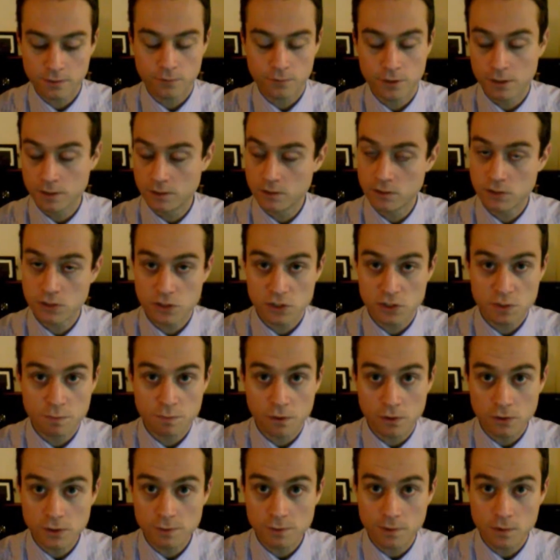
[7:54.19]
one of those
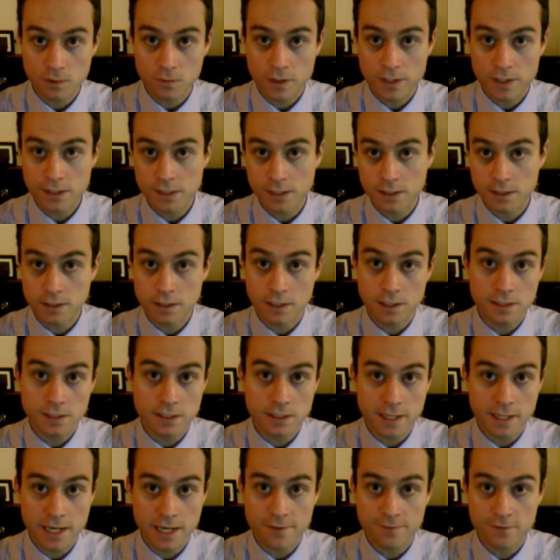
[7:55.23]
disposable ones that
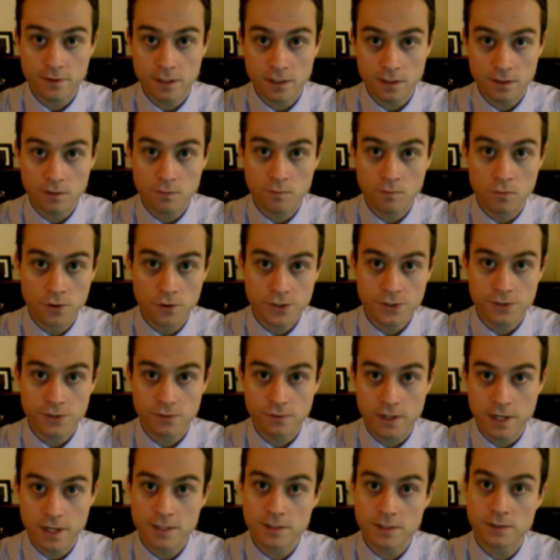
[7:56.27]
doesn't have any of the
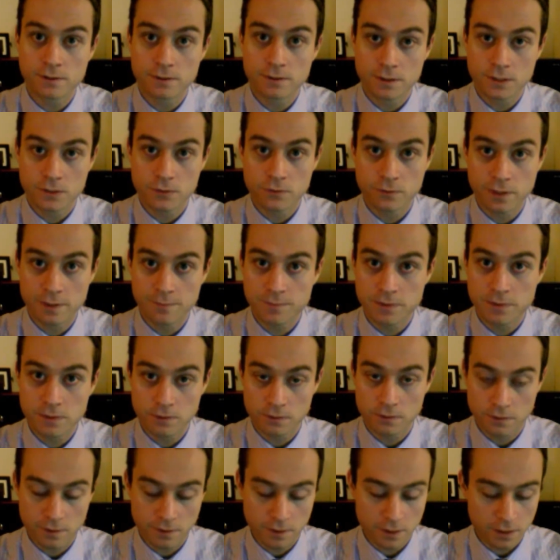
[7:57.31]
moisturizing strips
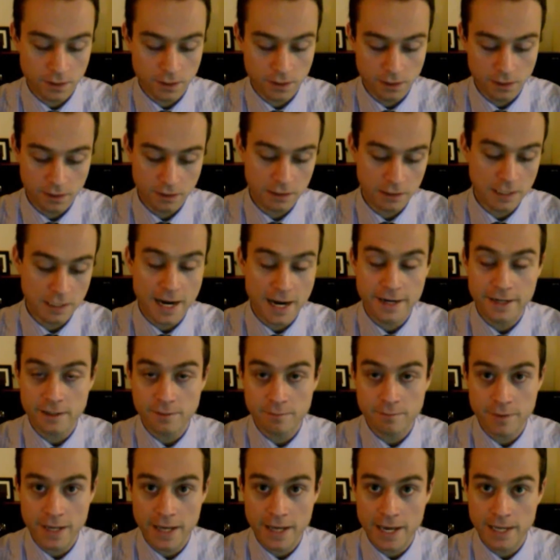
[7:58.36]
or the gliding
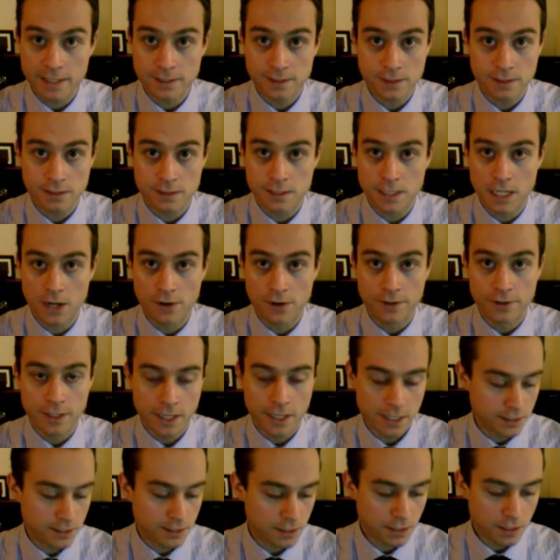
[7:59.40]
pads, because
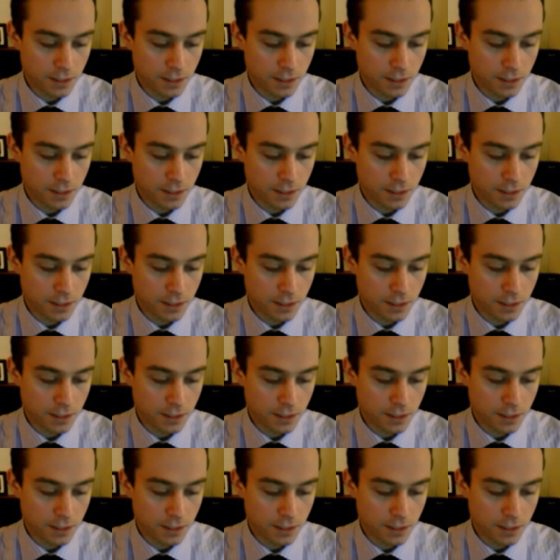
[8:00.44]
nowadays